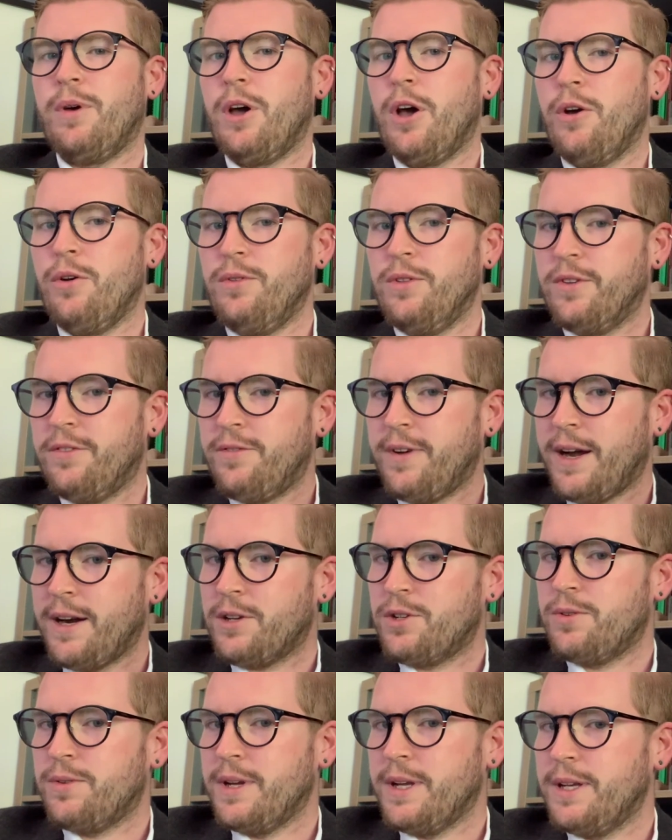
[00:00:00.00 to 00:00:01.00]
own the
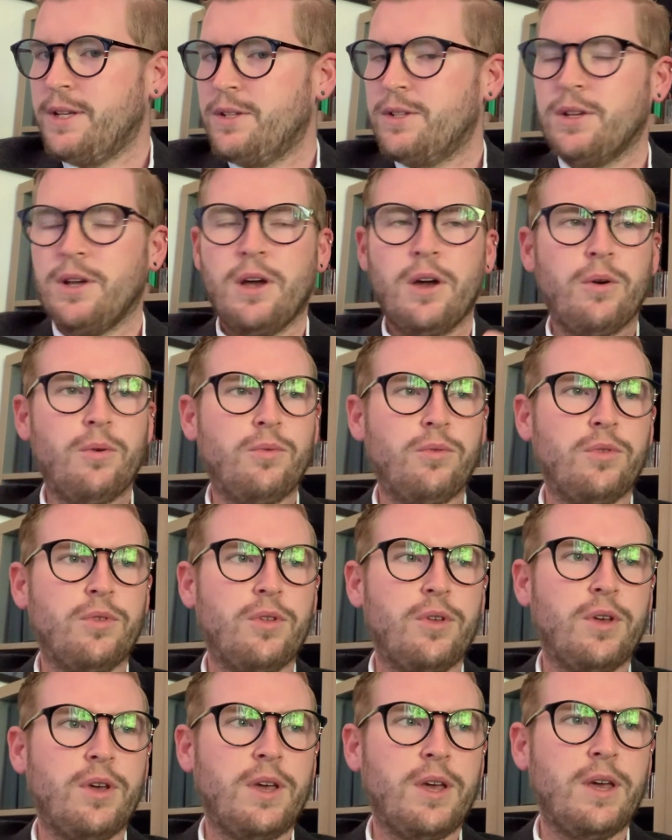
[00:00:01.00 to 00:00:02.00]
factories, own
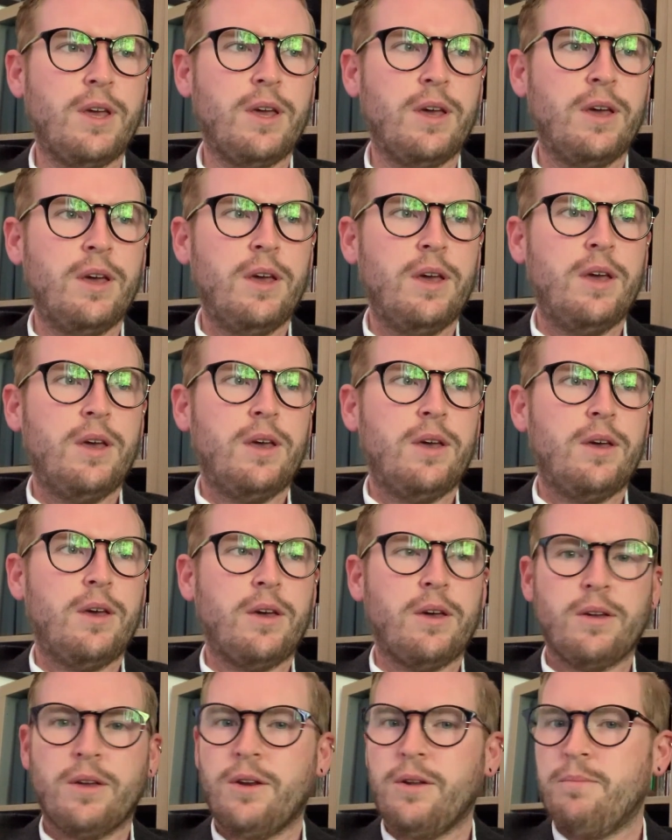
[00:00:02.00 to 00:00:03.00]
the,
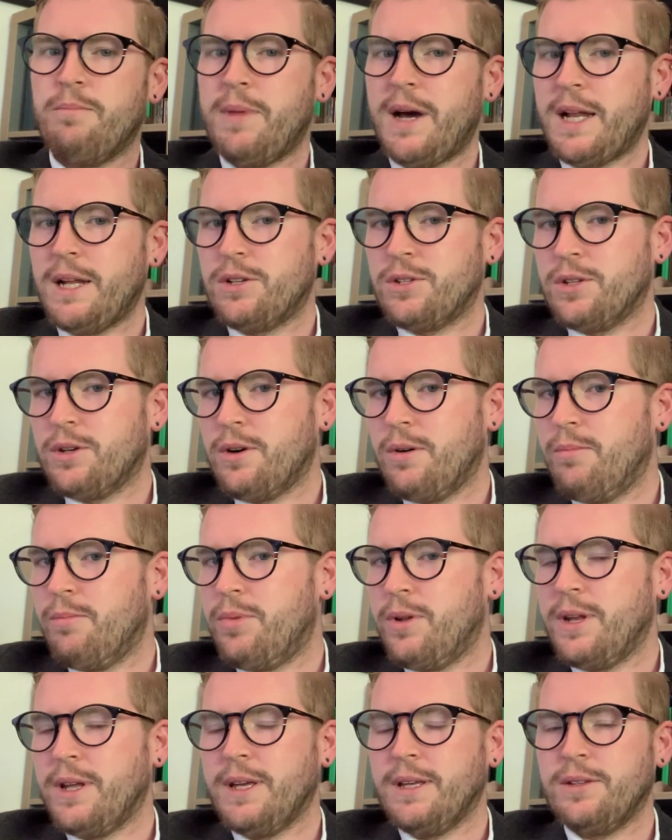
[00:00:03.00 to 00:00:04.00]
manage the
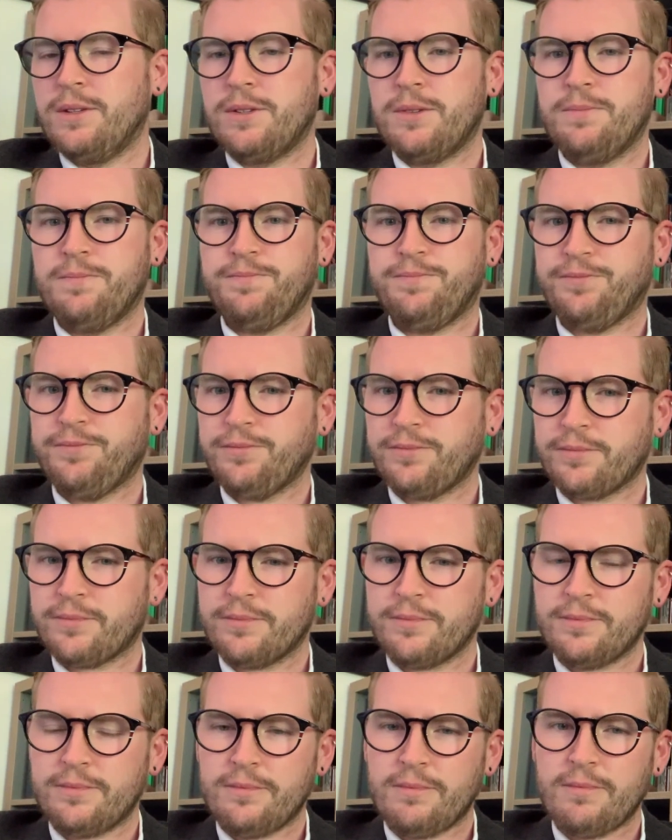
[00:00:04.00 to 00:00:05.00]
companies,
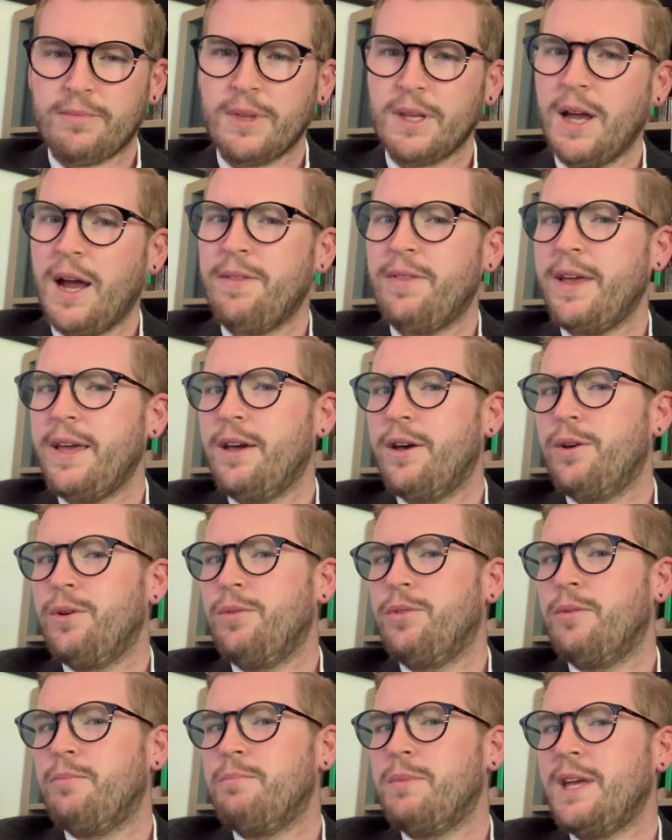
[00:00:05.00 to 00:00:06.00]
and they
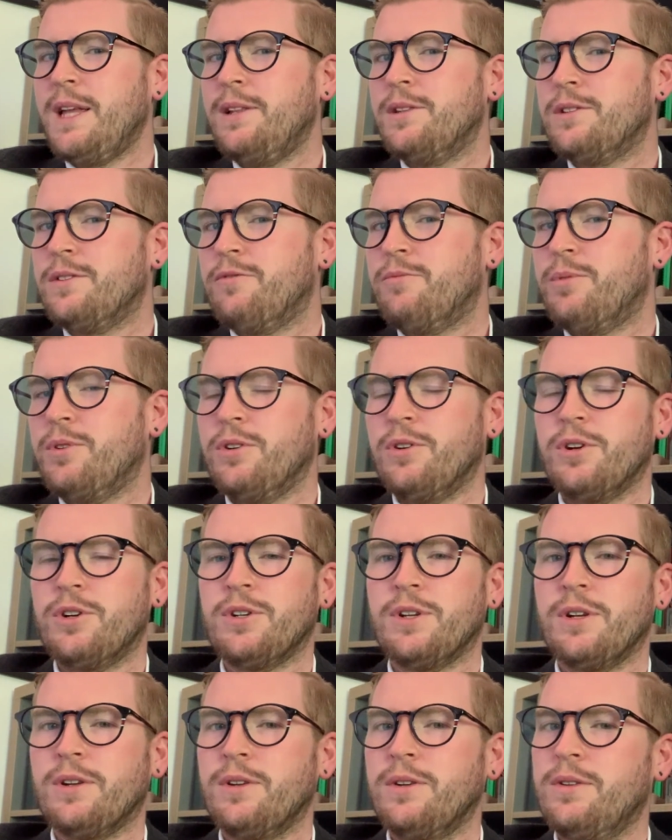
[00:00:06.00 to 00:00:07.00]
own the means of
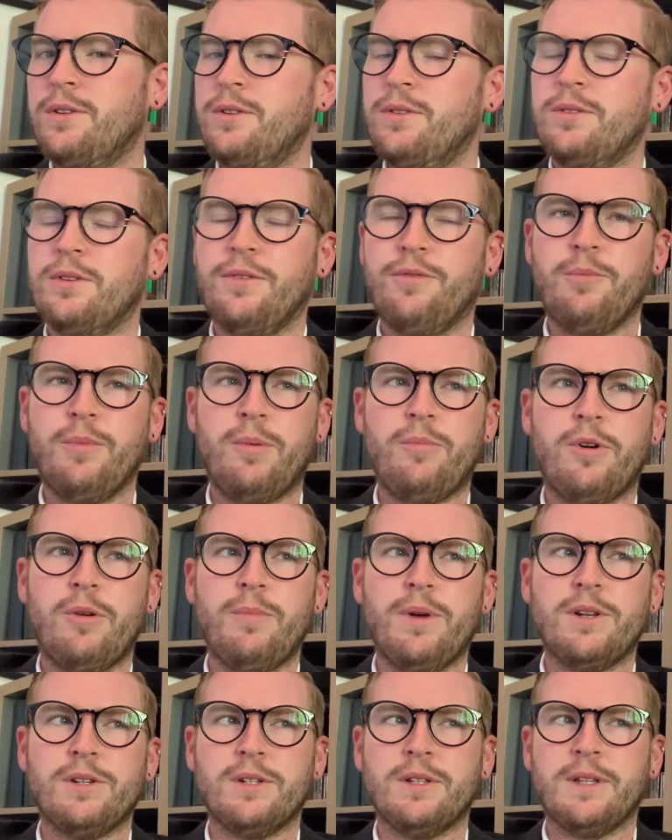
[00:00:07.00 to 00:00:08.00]
production. So if you remember, I
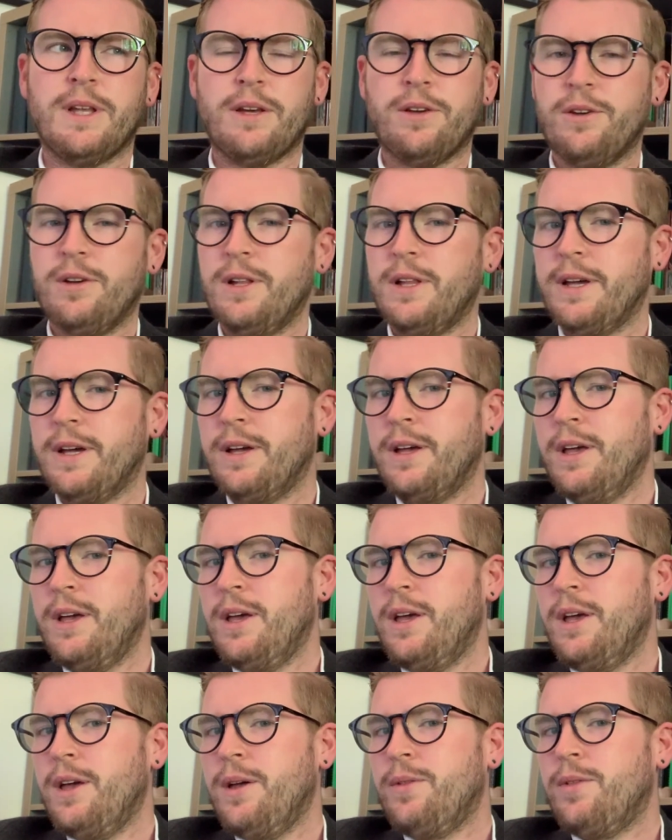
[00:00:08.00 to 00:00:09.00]
mentioned that earlier.
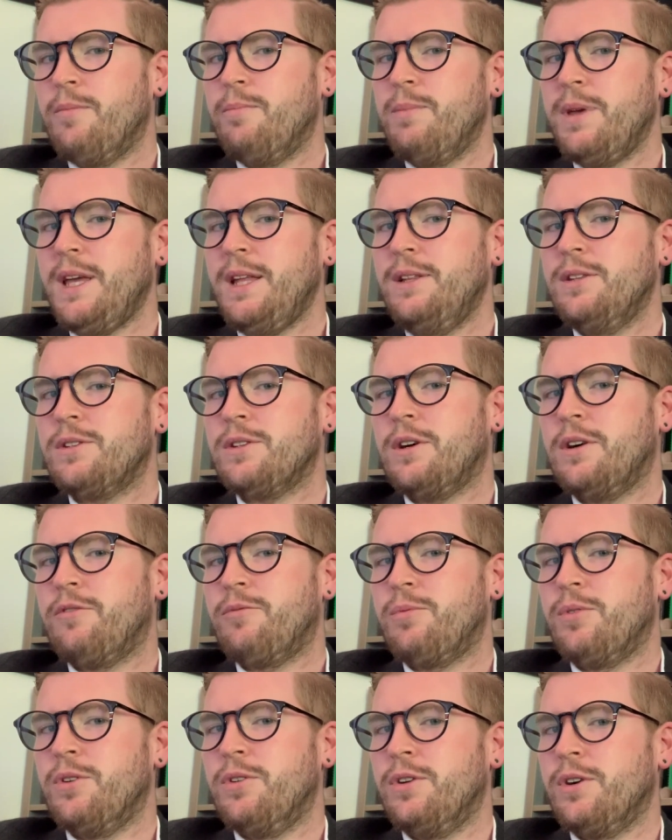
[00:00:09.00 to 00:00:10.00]
The means of
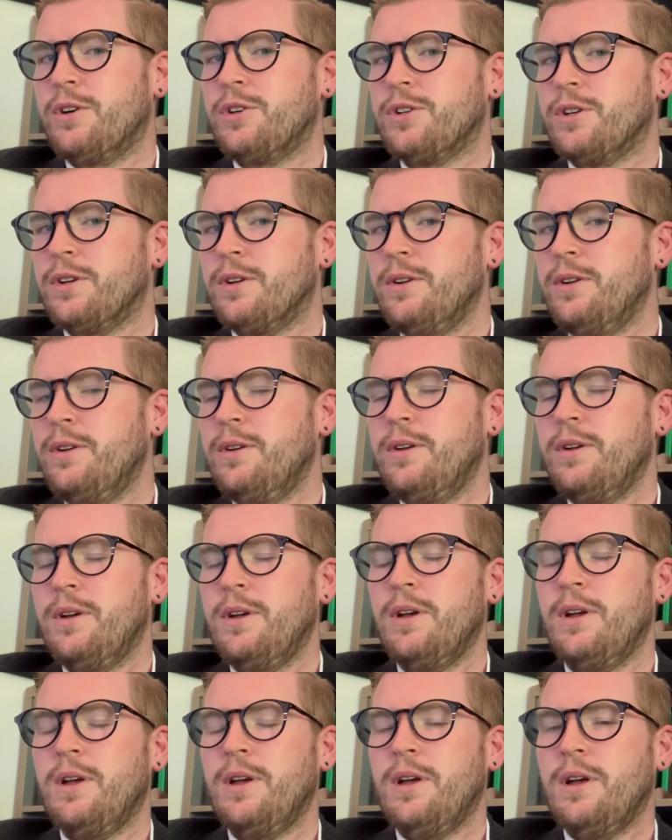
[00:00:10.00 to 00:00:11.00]
production
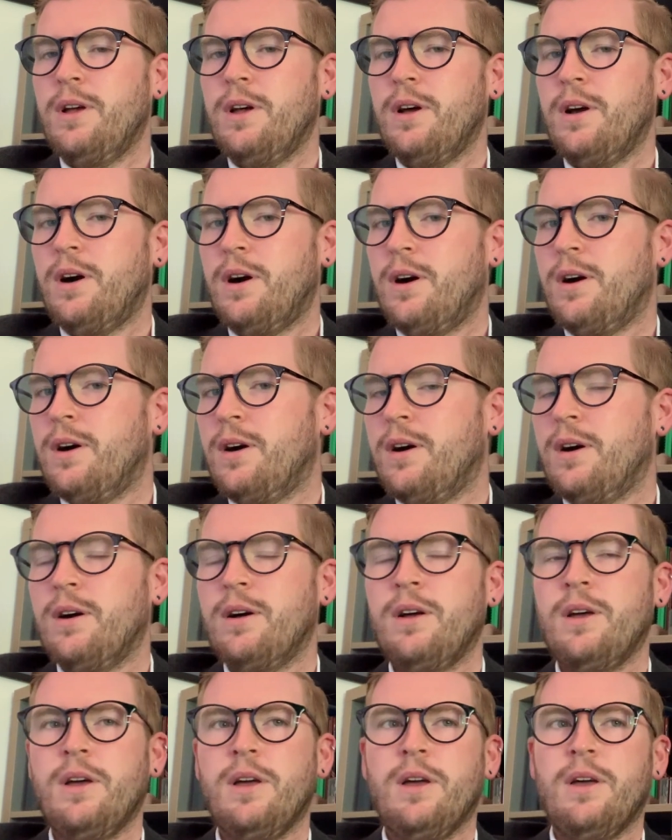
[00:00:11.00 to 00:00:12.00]
are
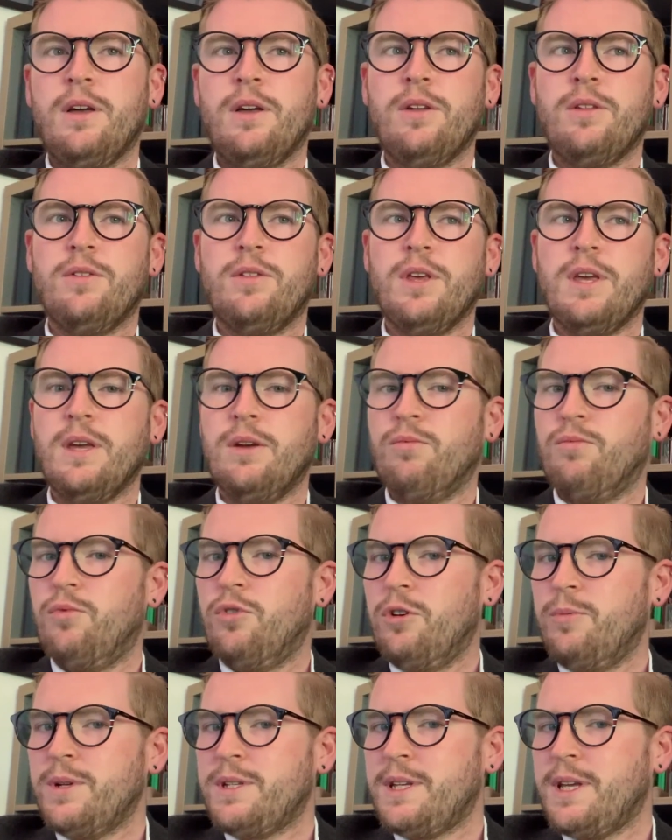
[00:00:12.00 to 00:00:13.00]
the
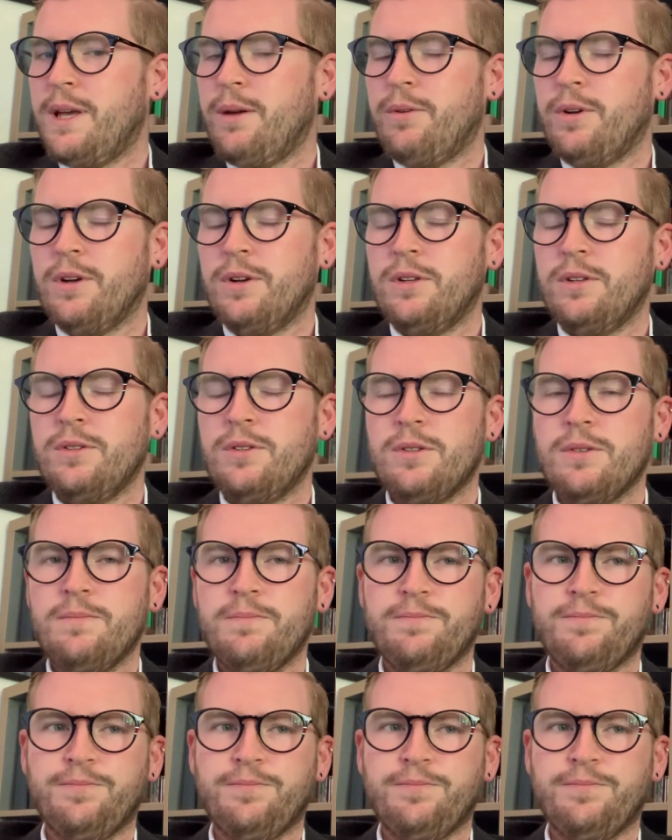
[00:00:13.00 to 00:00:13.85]
raw materials,